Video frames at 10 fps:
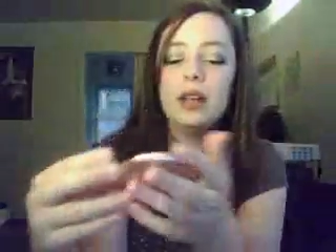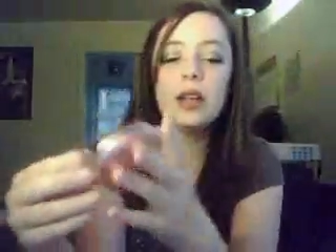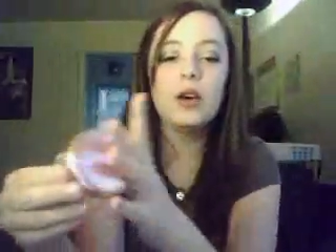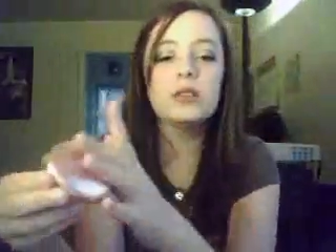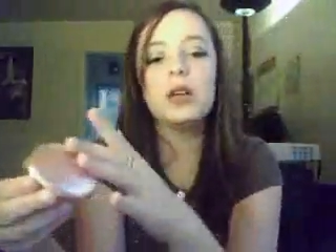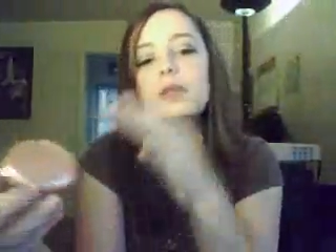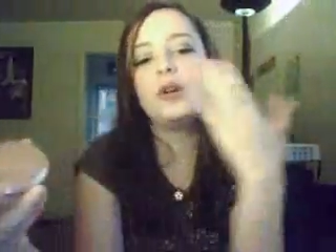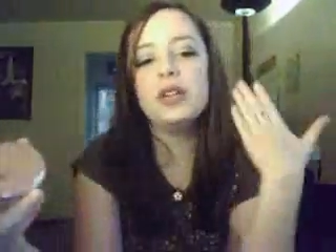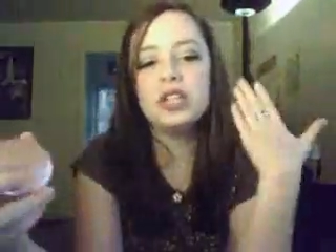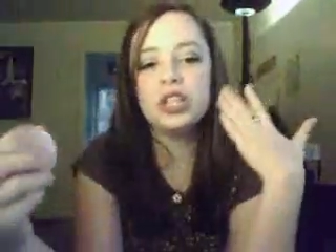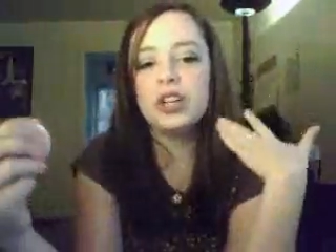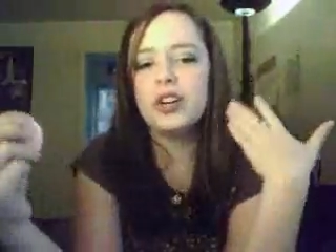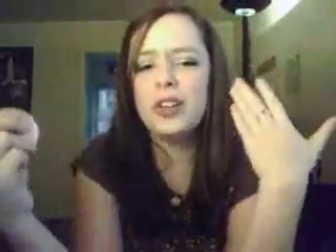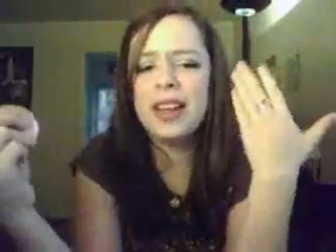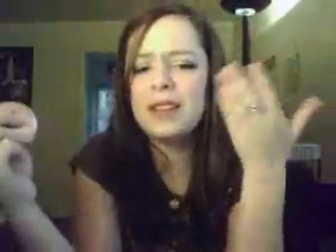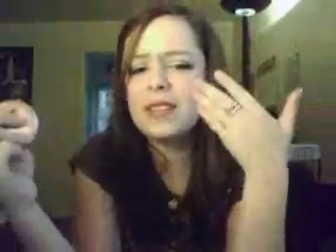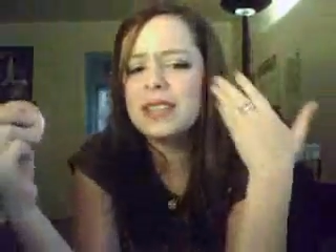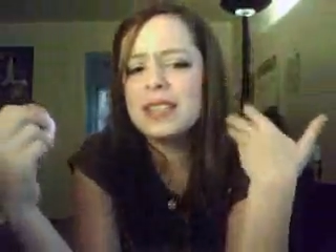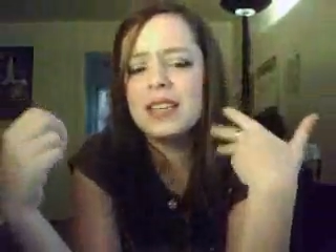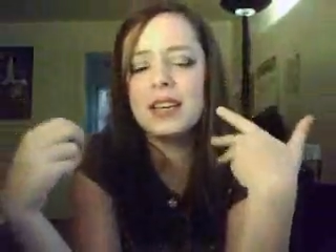it goes on pretty sheer. You can't even
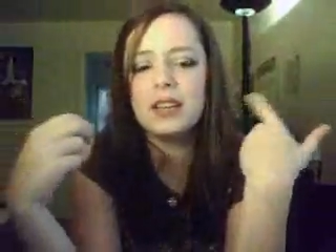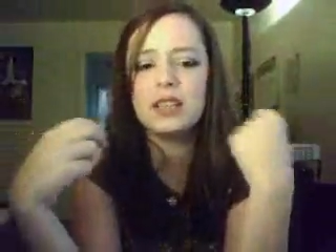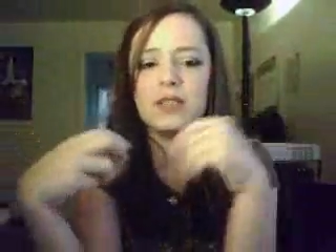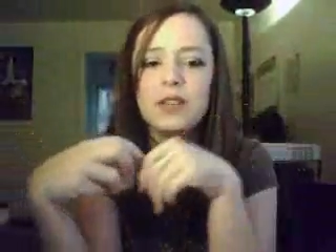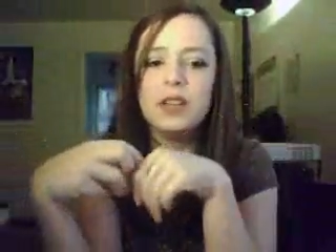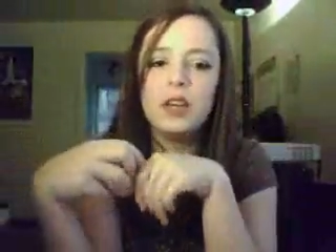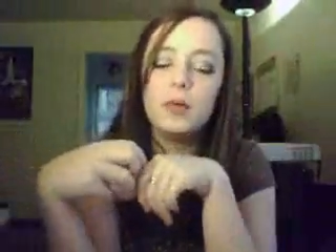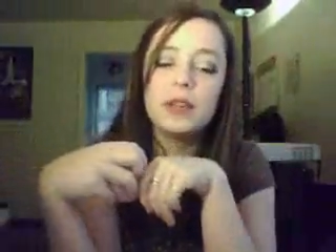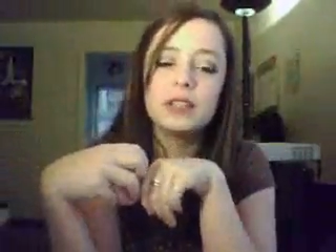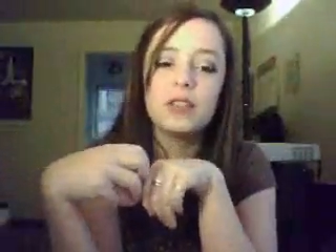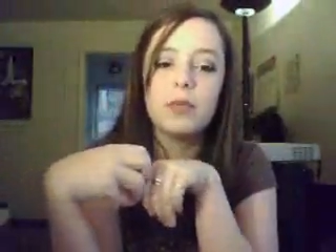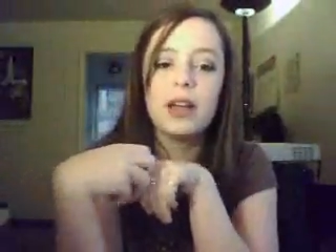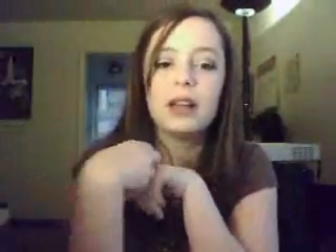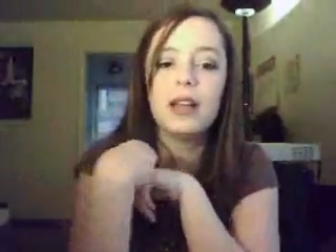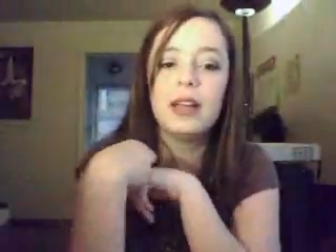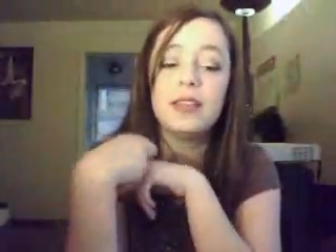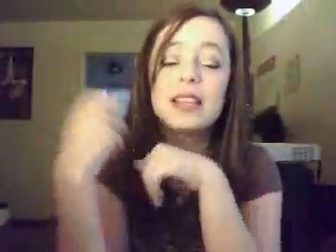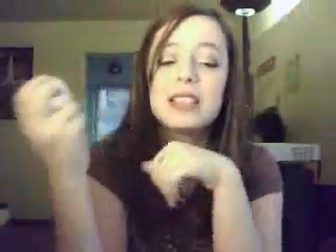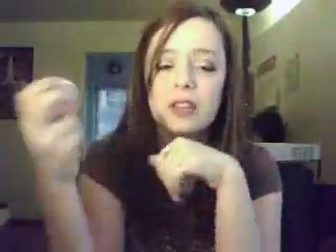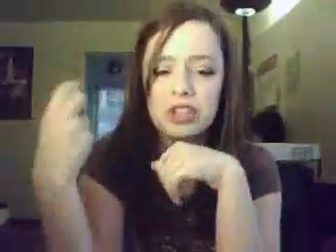see it in this video because of the bad light.
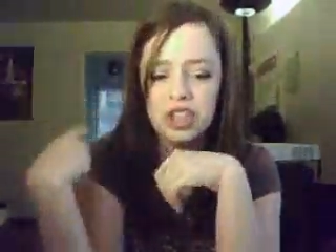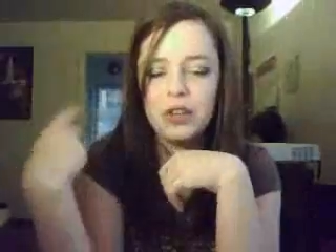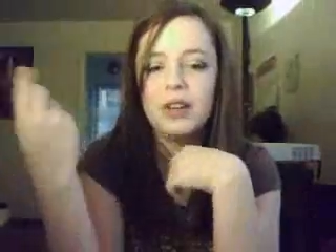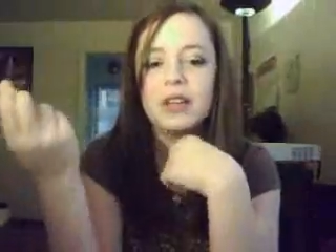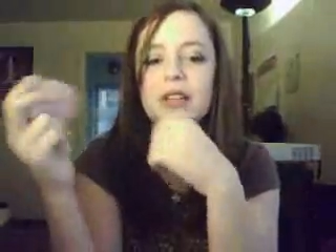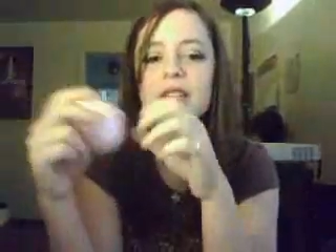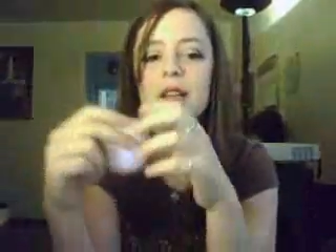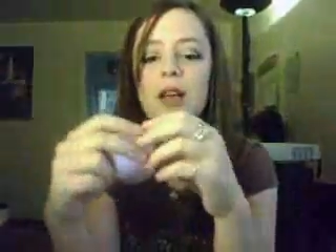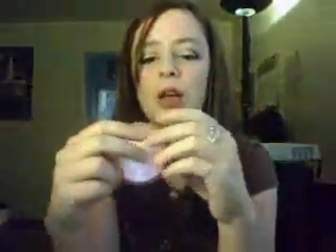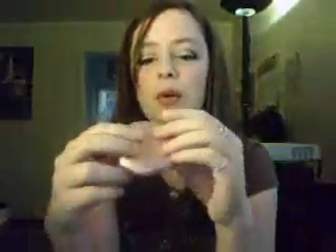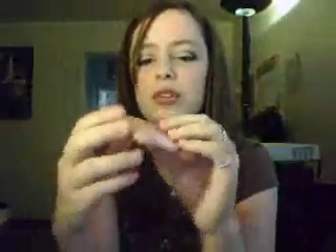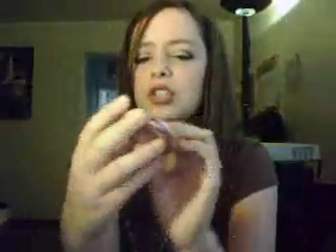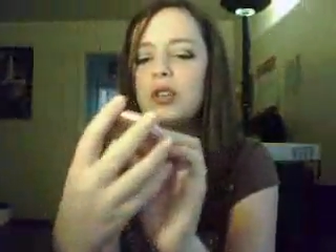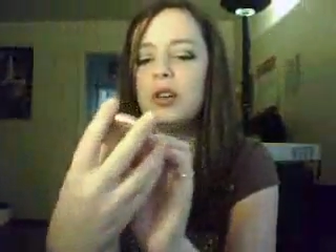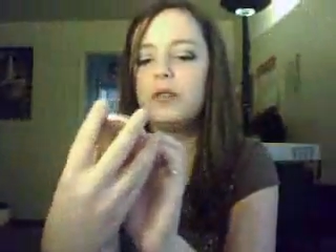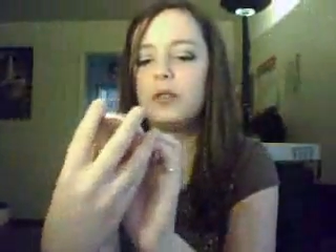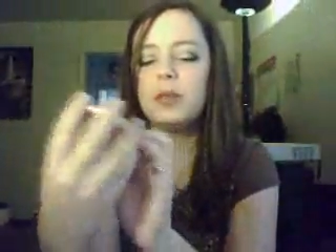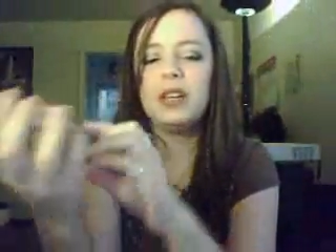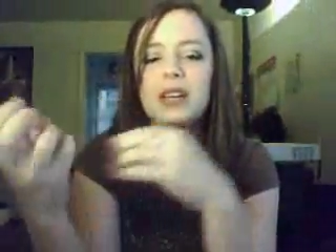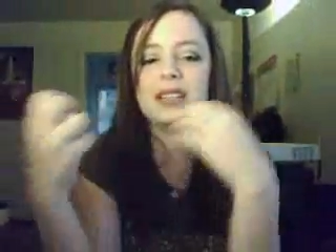That's how sheer it is, which is good for
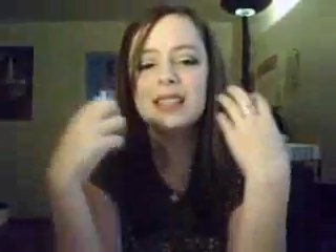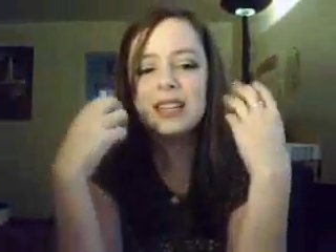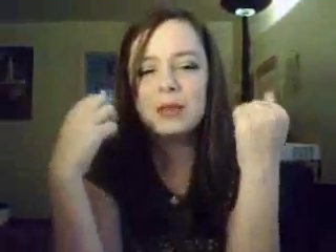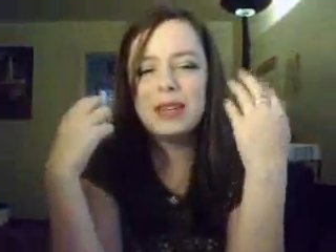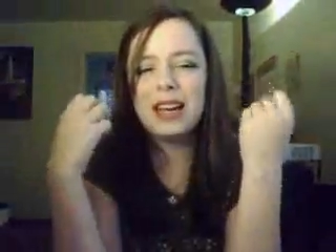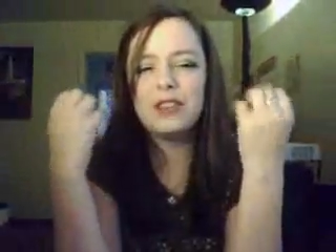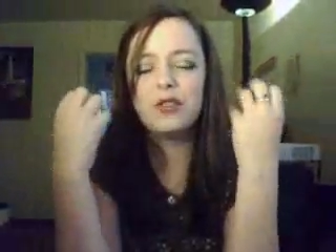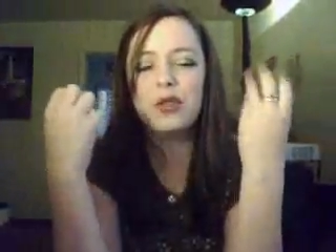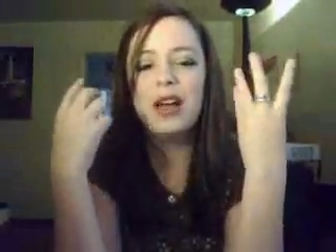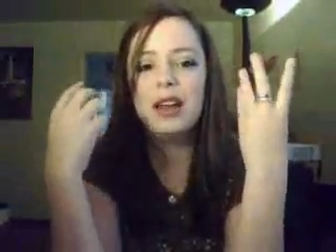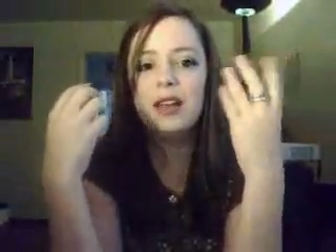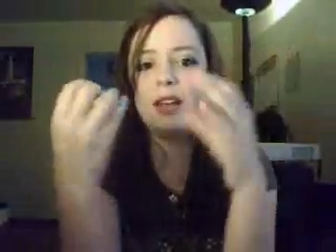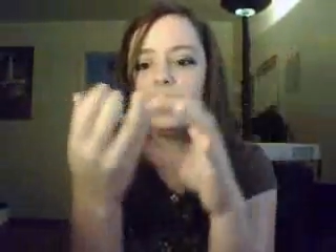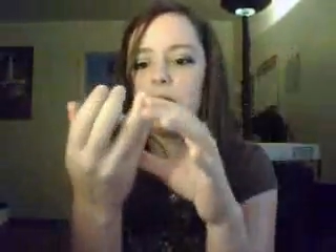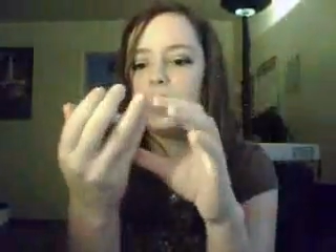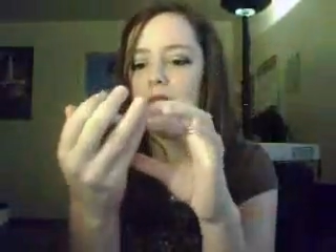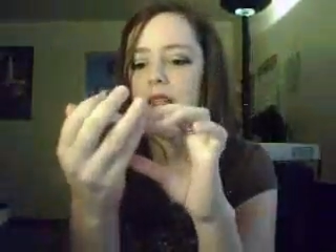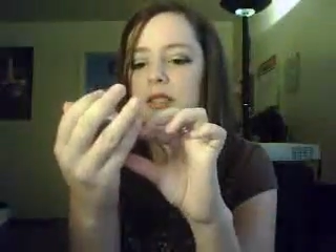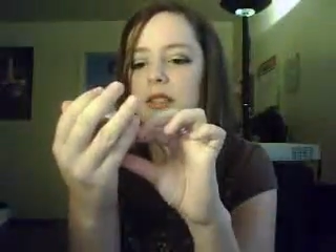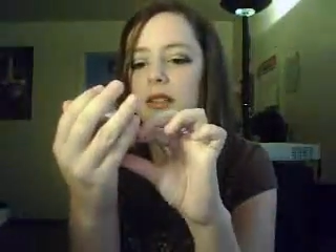me because I tend to be kind of red anyway,
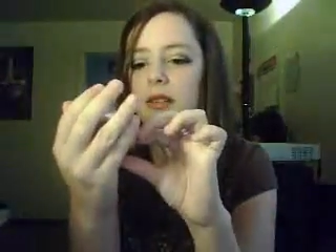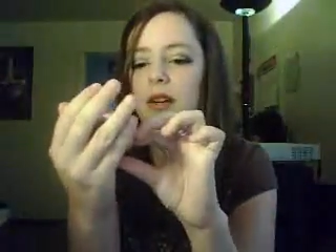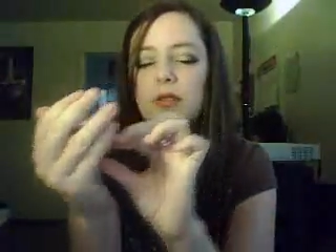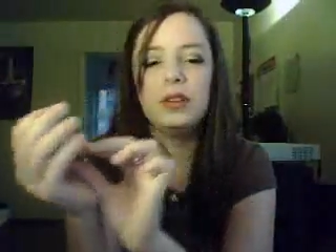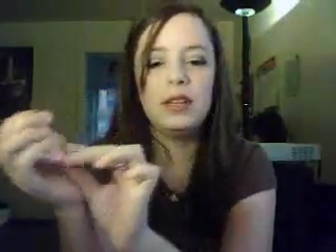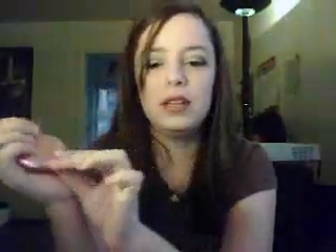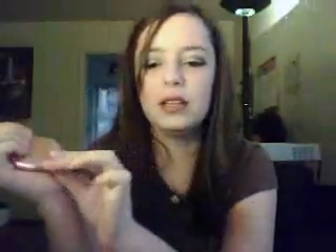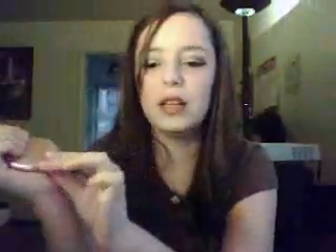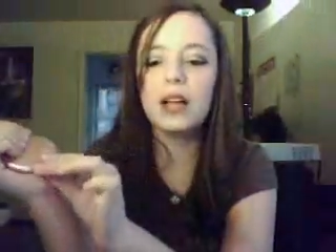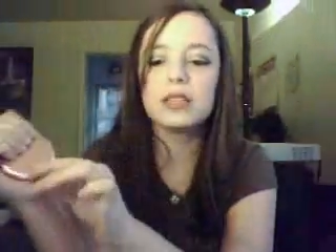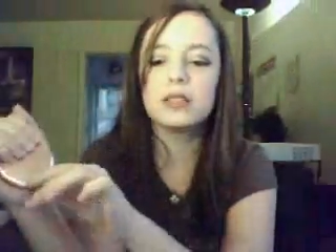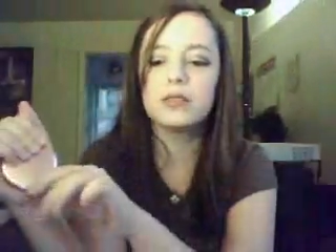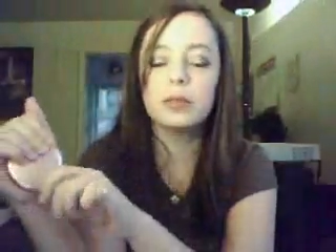so I don't need lots of